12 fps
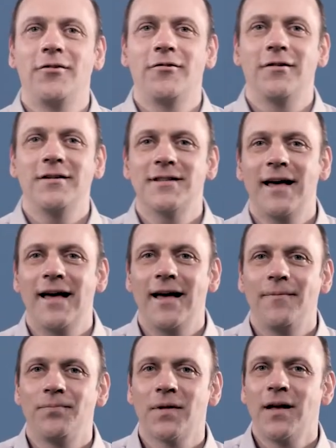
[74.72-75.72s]
degrees
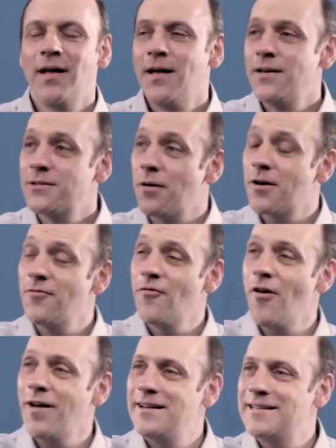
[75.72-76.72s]
there. So I can
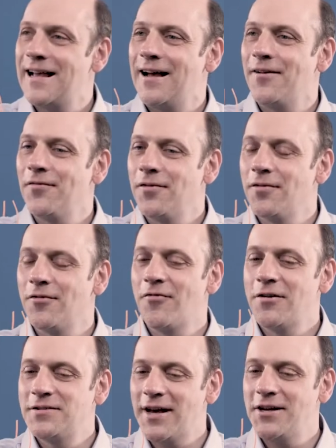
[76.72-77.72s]
write down the
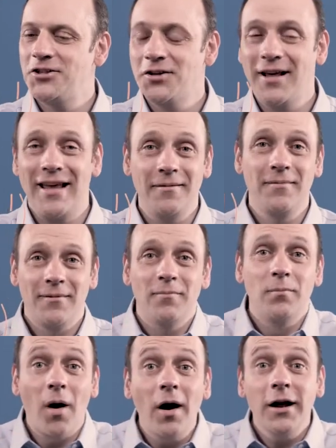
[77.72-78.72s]
rotation in
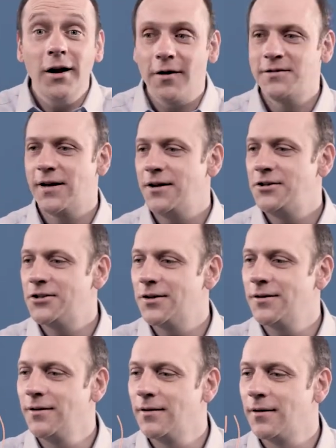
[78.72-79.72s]
my
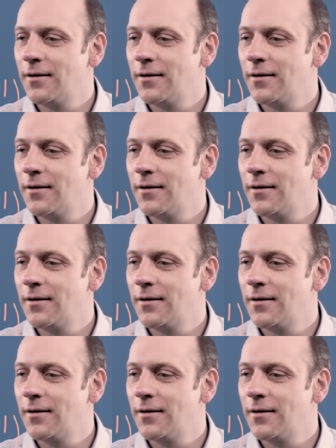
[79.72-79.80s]
notation,